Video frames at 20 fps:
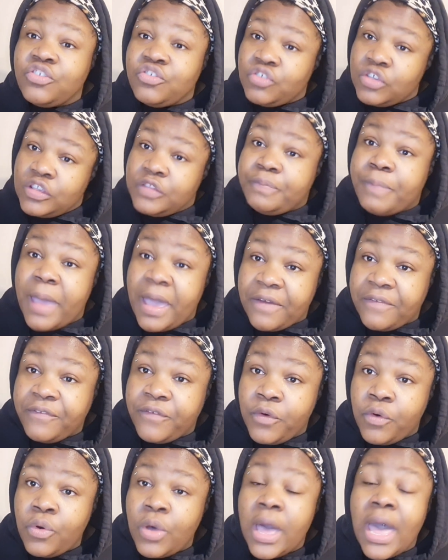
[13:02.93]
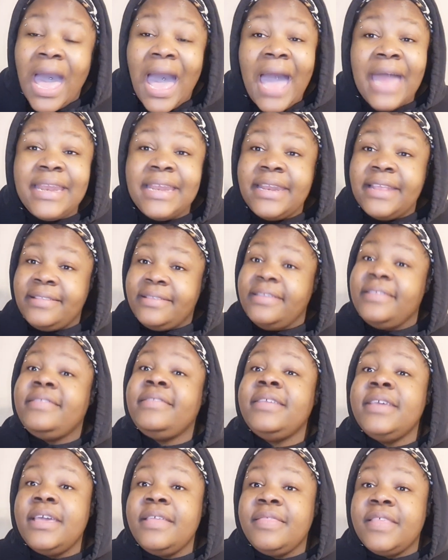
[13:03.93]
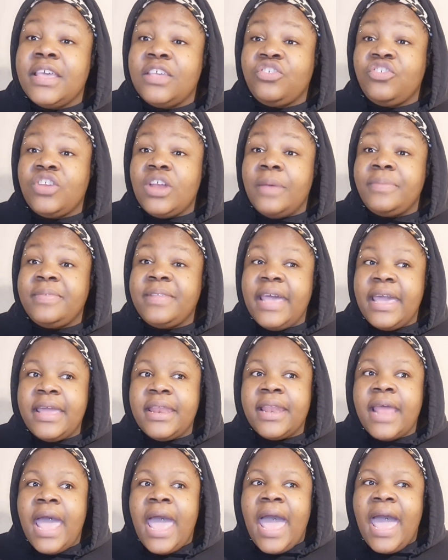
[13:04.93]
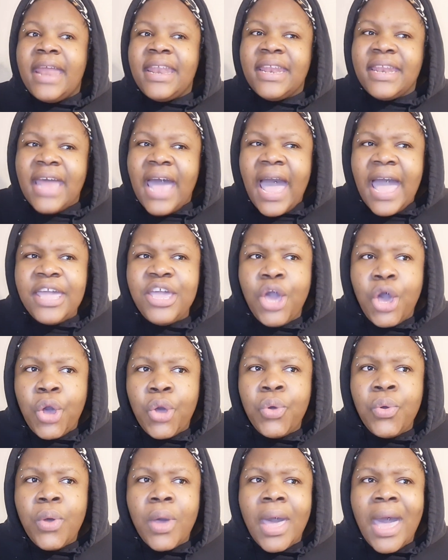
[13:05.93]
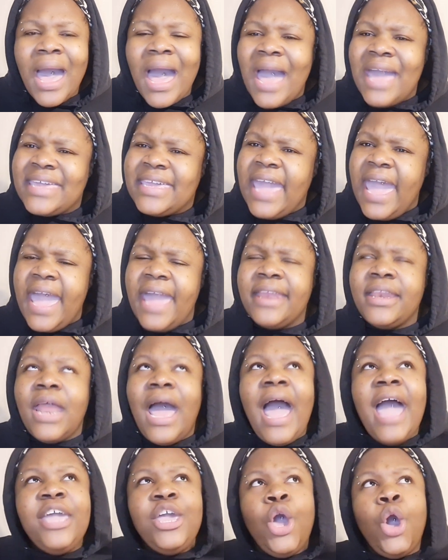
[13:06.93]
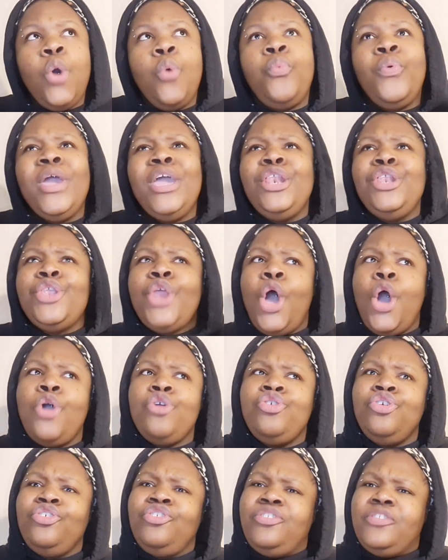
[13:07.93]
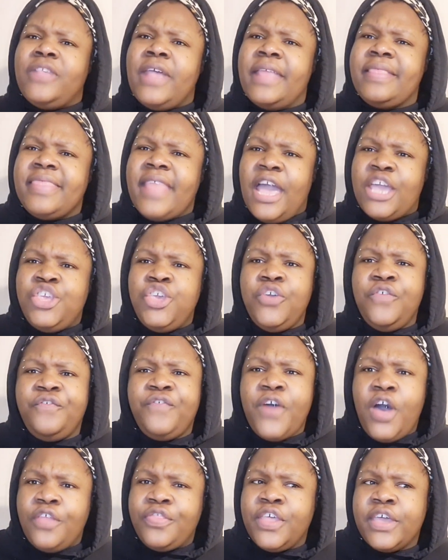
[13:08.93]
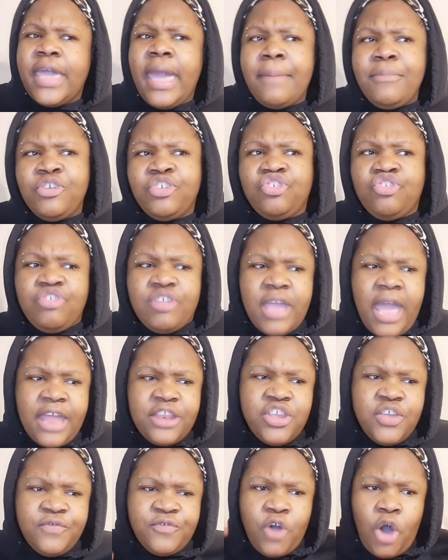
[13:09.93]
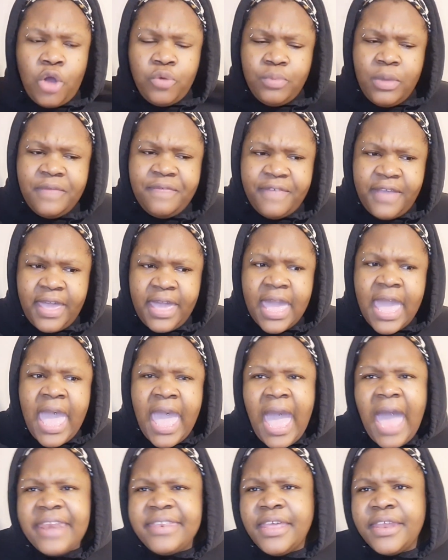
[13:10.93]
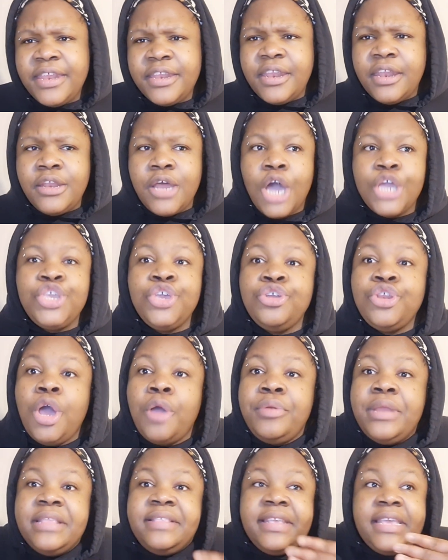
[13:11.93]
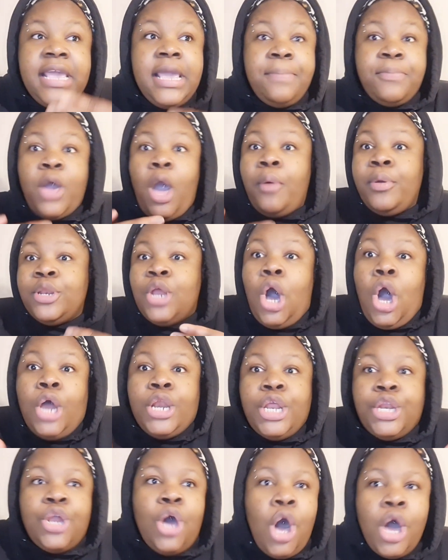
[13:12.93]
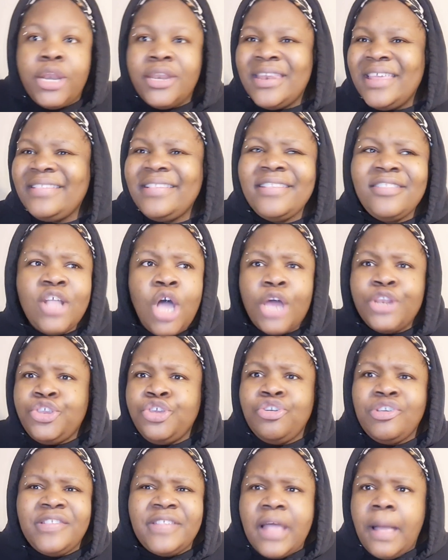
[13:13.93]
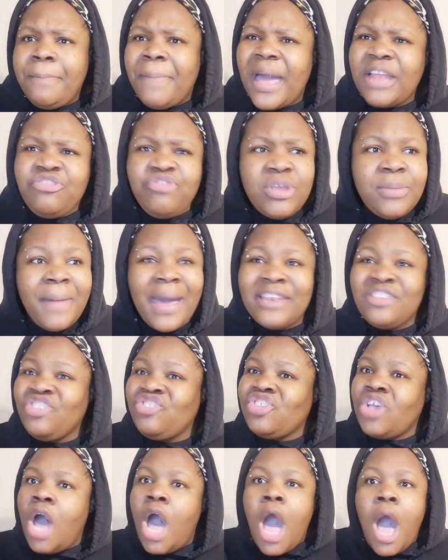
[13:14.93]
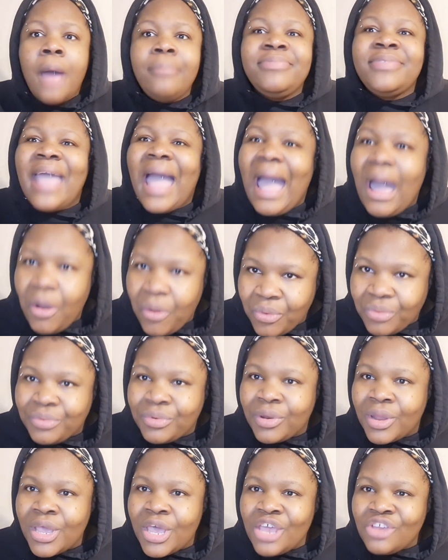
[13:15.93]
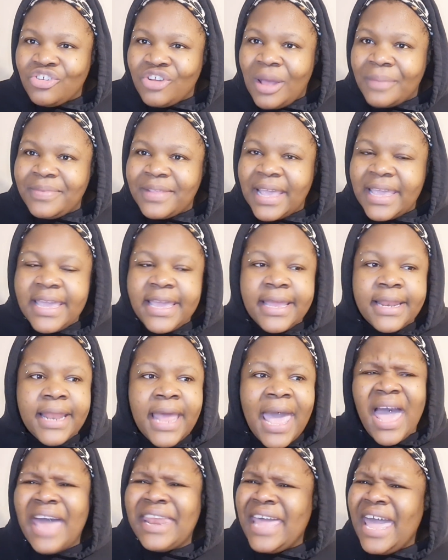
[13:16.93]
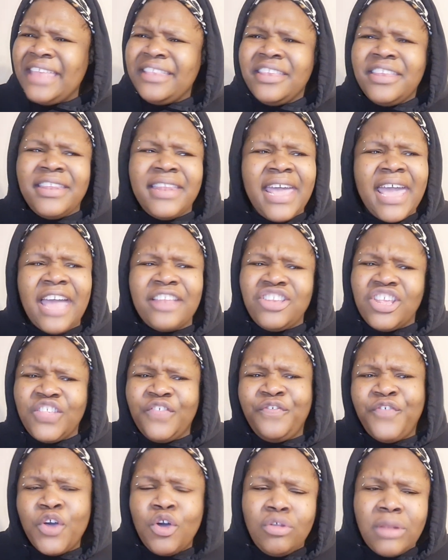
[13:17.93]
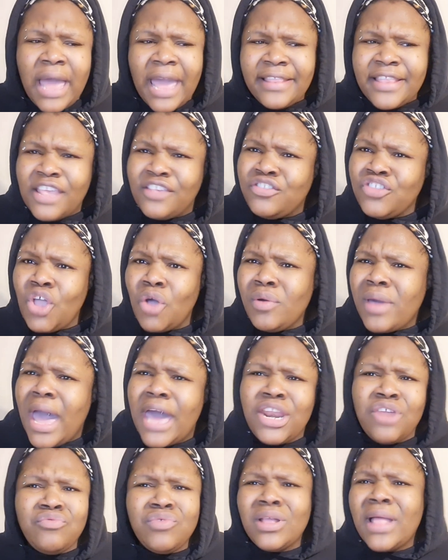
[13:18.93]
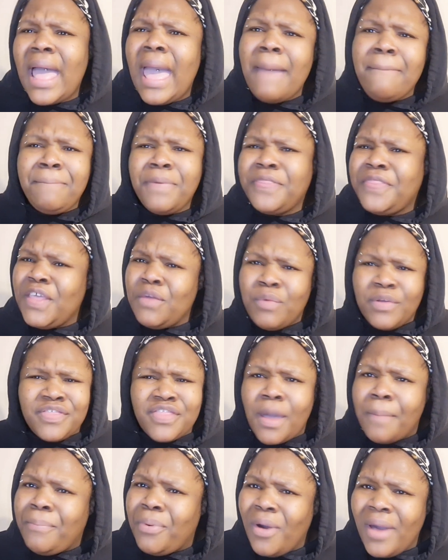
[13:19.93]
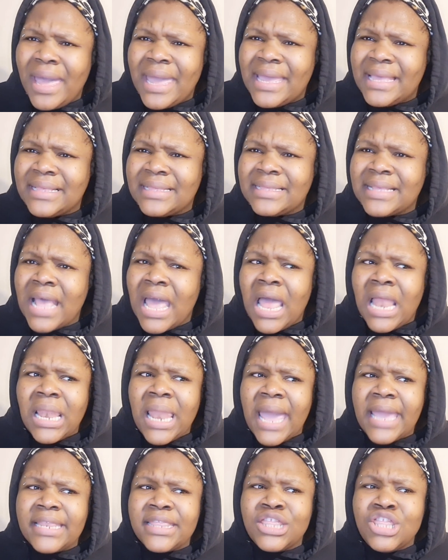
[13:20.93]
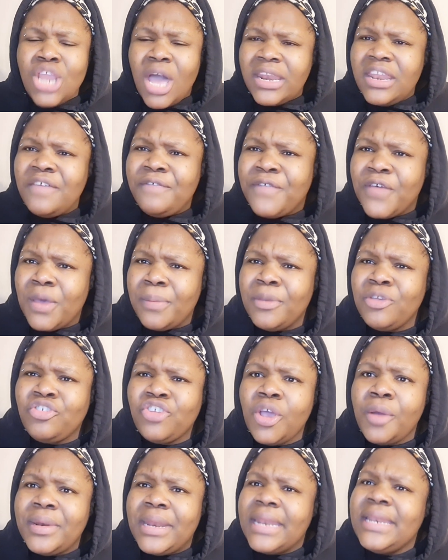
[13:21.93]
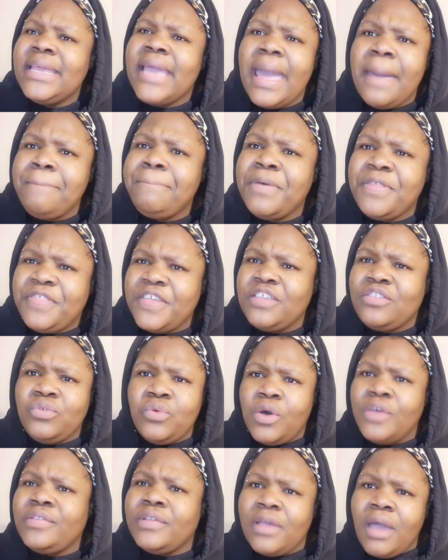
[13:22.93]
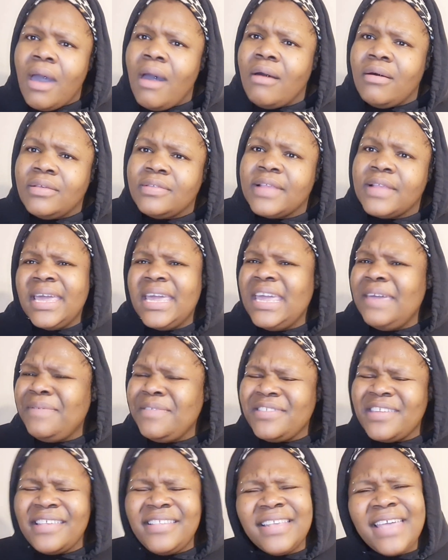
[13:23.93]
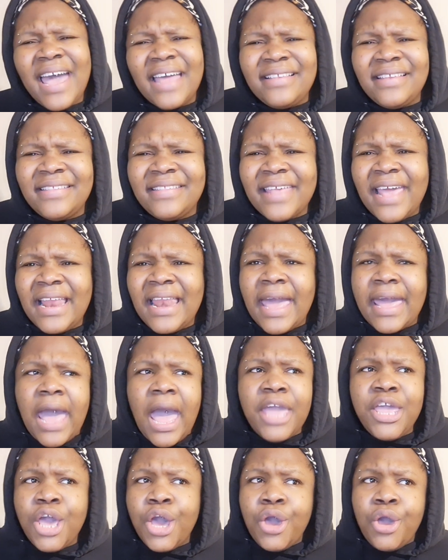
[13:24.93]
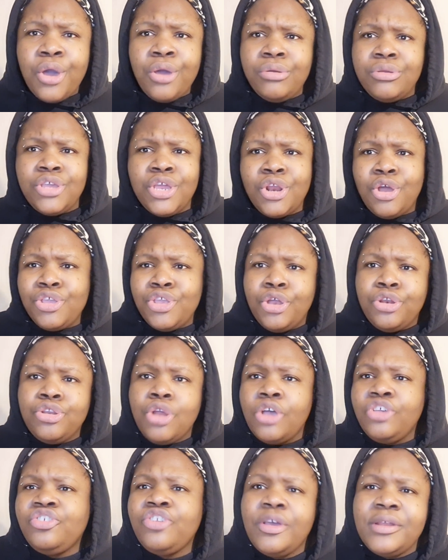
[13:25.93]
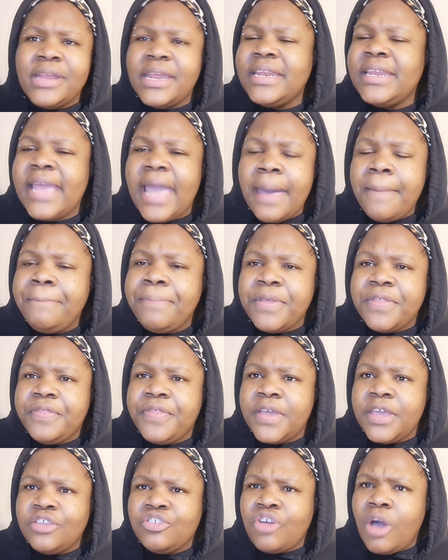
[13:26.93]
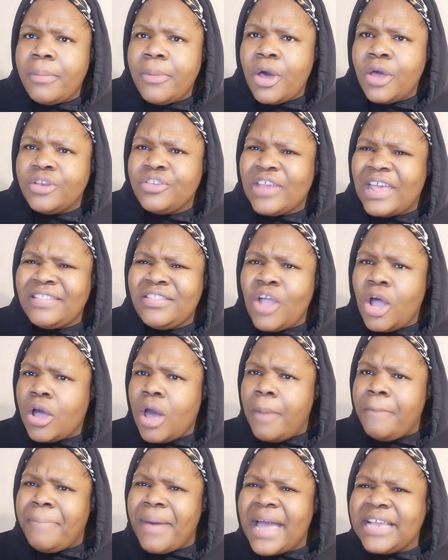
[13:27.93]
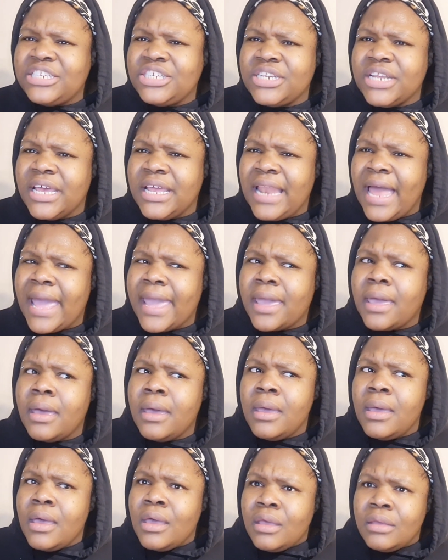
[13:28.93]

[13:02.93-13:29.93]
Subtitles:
disrespectful. I needed to see this, you know what I'm saying? And then Ayo, again, Ayo, we know you said that you felt the chemistry and you've gone with it and da-da-da-da. You don't need to keep going on and on. This is not Duracell battery, man. Just calm down. Do you know what I'm saying? At the end of the day, I just feel like there's no kind of real empathy with the boys. Like, none of them is showing any empathy towards the girls. Even Jessica had to say, like, Ayo, you know, you're not showing any empathy. Come on, that's not compassionate. Like,